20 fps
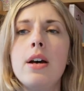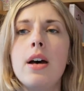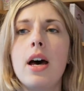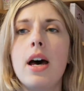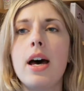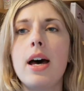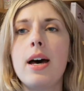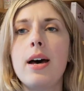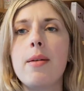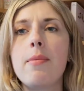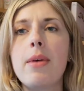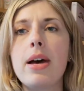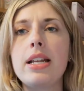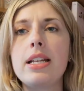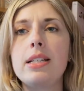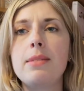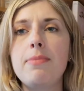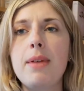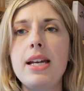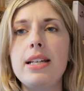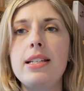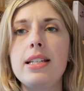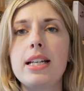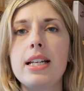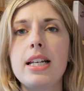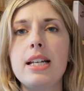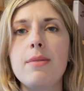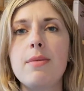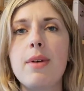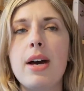Um, and it's
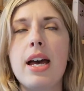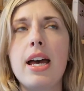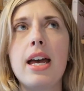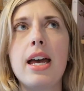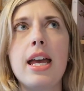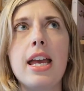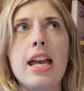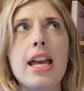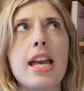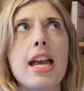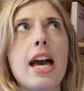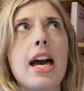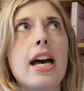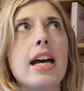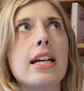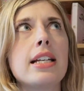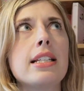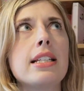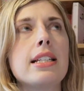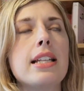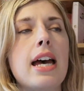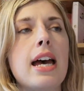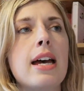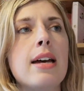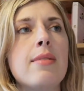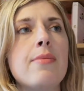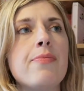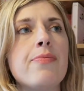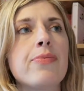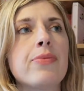basically where he has,
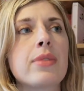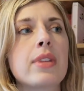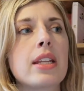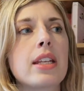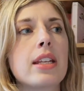um,